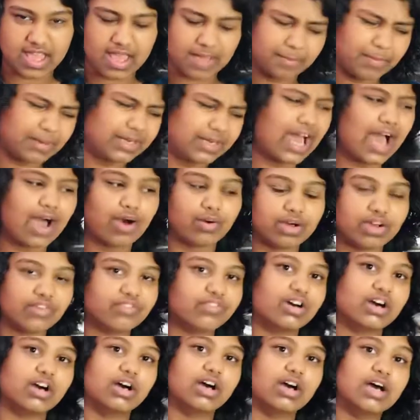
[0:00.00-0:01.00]
But
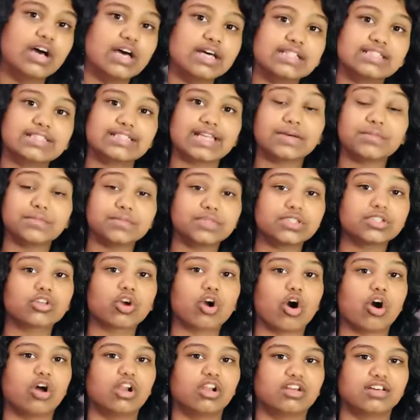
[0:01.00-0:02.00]
however, some
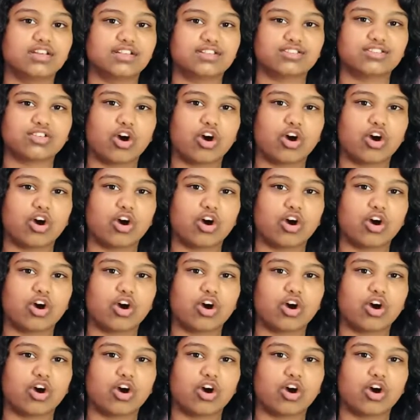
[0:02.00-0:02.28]
scholars